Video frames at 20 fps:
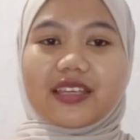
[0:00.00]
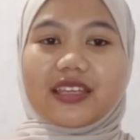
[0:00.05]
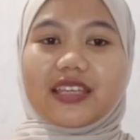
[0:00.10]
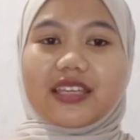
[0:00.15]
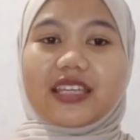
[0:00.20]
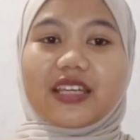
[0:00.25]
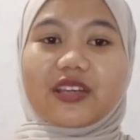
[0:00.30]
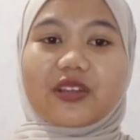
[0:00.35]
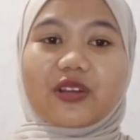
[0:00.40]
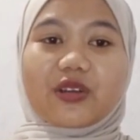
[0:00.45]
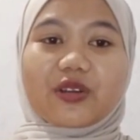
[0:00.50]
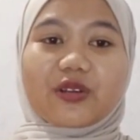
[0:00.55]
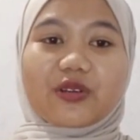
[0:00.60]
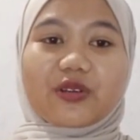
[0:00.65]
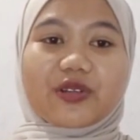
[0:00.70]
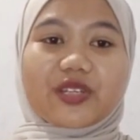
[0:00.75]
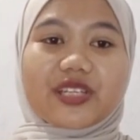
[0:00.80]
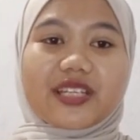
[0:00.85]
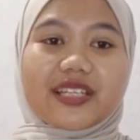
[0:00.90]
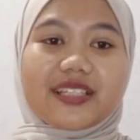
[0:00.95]
In
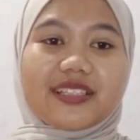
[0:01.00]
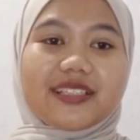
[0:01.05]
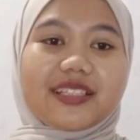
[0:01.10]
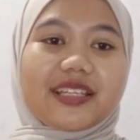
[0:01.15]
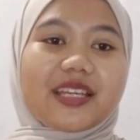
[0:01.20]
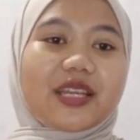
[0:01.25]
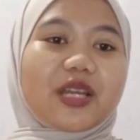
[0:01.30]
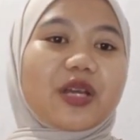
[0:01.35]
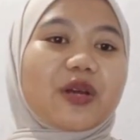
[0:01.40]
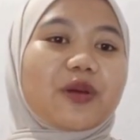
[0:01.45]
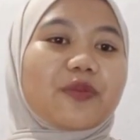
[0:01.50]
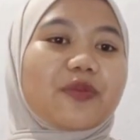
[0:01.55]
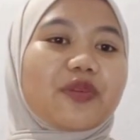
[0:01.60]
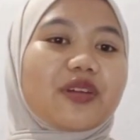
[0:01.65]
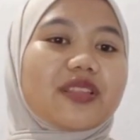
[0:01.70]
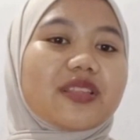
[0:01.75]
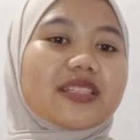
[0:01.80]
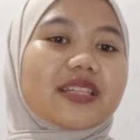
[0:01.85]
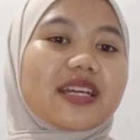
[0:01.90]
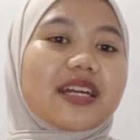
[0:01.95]
conclusion,
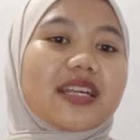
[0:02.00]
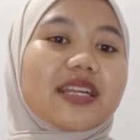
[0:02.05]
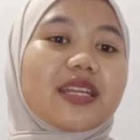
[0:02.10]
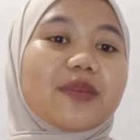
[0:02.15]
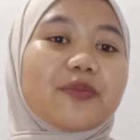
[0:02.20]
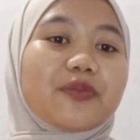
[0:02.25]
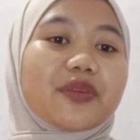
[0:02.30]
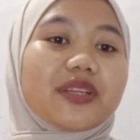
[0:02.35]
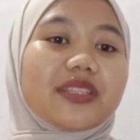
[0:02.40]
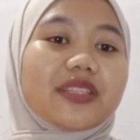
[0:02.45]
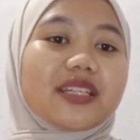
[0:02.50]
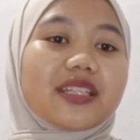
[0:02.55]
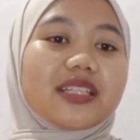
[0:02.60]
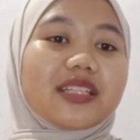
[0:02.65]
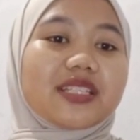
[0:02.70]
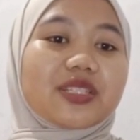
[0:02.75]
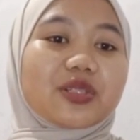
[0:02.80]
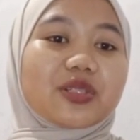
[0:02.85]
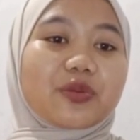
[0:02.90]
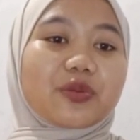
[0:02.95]
bonds are important
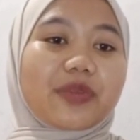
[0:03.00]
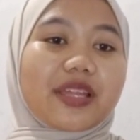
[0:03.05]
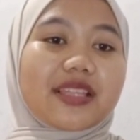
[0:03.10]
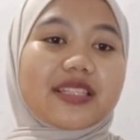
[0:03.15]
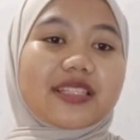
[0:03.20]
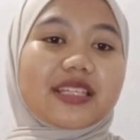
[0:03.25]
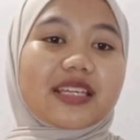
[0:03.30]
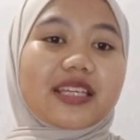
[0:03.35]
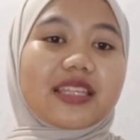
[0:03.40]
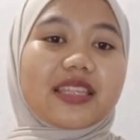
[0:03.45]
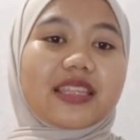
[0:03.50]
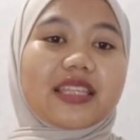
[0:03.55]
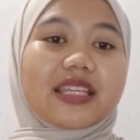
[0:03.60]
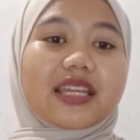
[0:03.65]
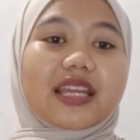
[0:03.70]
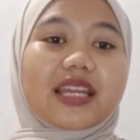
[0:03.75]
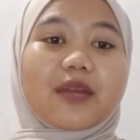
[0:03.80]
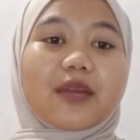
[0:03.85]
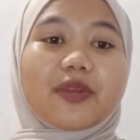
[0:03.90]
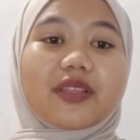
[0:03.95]
instruments in the
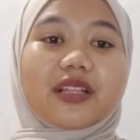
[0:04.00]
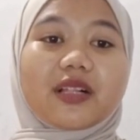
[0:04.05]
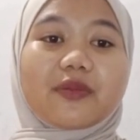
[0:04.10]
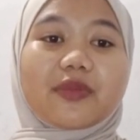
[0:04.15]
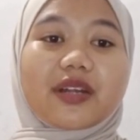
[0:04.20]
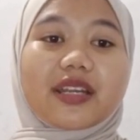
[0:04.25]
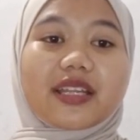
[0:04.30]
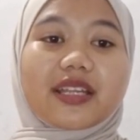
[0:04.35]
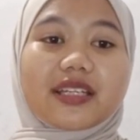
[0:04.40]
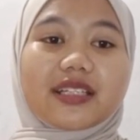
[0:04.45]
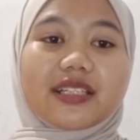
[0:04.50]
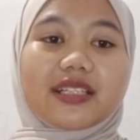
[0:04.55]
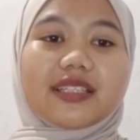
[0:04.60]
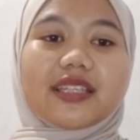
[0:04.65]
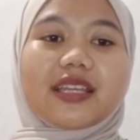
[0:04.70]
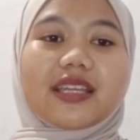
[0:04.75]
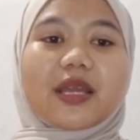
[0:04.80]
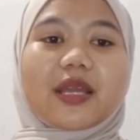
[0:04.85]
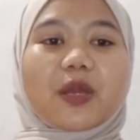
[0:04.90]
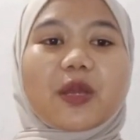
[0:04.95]
capital market
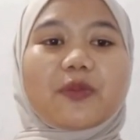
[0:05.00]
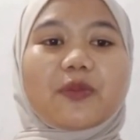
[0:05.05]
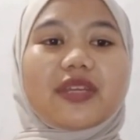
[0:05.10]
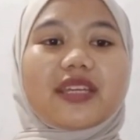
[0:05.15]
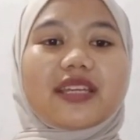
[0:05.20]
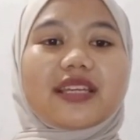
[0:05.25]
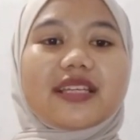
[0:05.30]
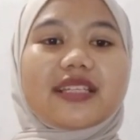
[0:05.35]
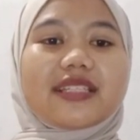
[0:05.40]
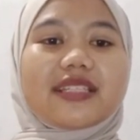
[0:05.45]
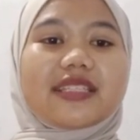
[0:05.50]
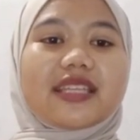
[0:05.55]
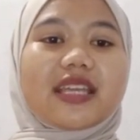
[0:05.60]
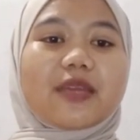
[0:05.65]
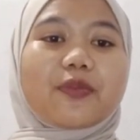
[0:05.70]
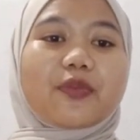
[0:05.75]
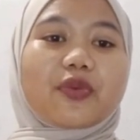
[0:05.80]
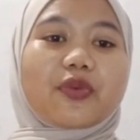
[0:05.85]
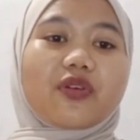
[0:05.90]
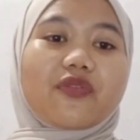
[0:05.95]
because they
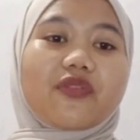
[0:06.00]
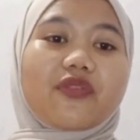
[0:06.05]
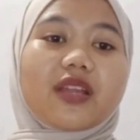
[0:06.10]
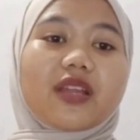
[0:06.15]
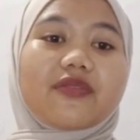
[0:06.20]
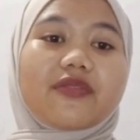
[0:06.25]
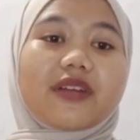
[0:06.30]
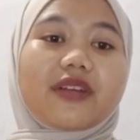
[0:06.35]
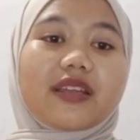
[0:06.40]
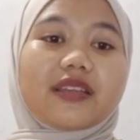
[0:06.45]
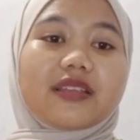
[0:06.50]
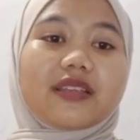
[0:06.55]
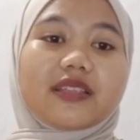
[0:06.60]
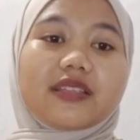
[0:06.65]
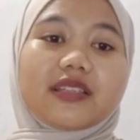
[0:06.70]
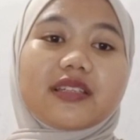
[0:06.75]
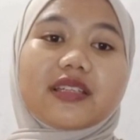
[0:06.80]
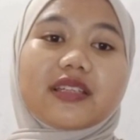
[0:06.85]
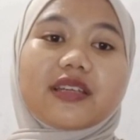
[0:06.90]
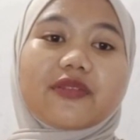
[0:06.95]
provide
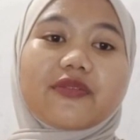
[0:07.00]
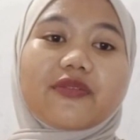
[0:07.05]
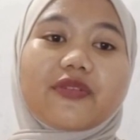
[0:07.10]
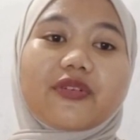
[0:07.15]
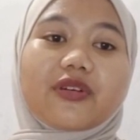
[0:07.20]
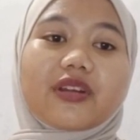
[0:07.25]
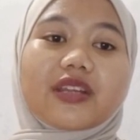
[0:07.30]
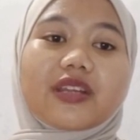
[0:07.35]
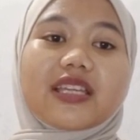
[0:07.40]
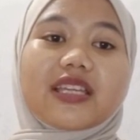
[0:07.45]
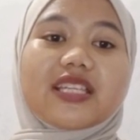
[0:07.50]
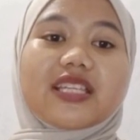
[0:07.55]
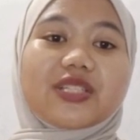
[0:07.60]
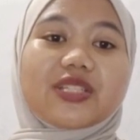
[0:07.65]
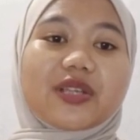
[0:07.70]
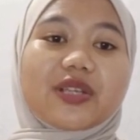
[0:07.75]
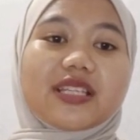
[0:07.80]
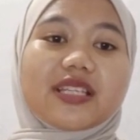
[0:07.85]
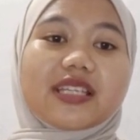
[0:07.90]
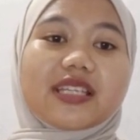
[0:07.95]
funding for
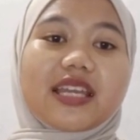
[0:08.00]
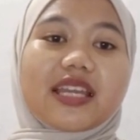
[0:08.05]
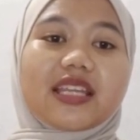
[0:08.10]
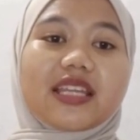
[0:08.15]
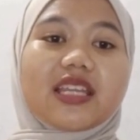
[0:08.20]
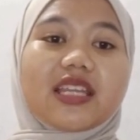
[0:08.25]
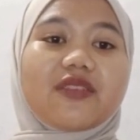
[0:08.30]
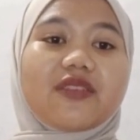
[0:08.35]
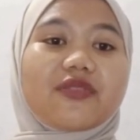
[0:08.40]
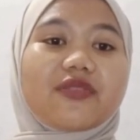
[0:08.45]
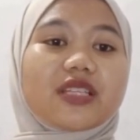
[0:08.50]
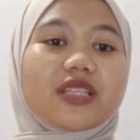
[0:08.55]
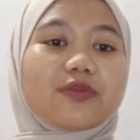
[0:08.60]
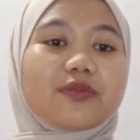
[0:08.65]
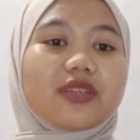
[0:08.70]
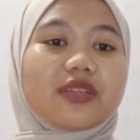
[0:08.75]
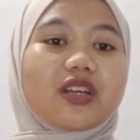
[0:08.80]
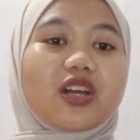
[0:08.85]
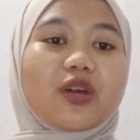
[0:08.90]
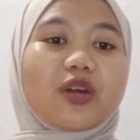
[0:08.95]
issuers and
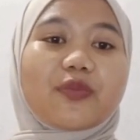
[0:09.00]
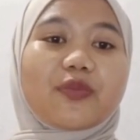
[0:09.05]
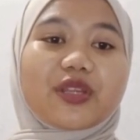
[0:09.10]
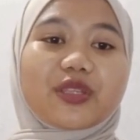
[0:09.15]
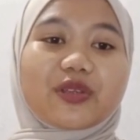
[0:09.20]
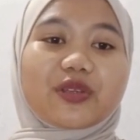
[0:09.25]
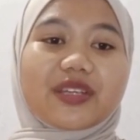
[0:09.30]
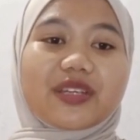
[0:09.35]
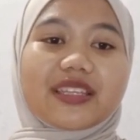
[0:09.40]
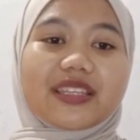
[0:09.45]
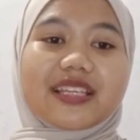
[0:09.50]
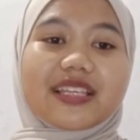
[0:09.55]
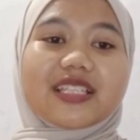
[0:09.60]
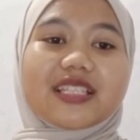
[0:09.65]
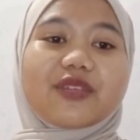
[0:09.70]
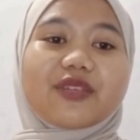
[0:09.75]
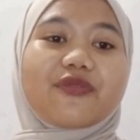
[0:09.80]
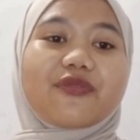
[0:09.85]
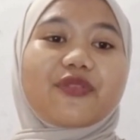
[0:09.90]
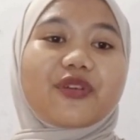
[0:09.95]
investment
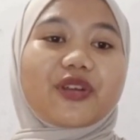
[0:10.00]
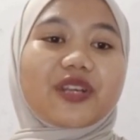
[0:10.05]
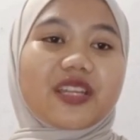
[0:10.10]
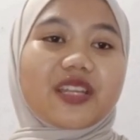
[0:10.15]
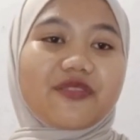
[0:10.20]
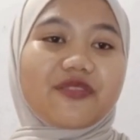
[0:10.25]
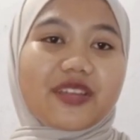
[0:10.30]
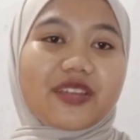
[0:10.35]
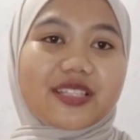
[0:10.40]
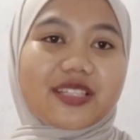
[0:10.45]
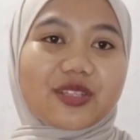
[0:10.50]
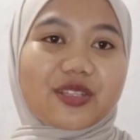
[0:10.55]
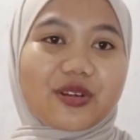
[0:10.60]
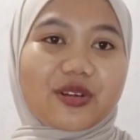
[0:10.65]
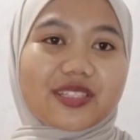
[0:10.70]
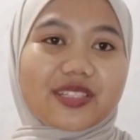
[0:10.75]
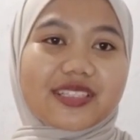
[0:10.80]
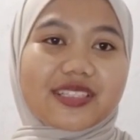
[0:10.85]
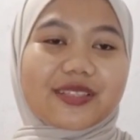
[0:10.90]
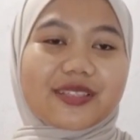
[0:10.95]
opportunities for
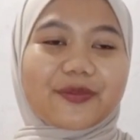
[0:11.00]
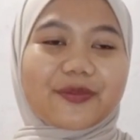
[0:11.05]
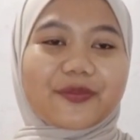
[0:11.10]
investors.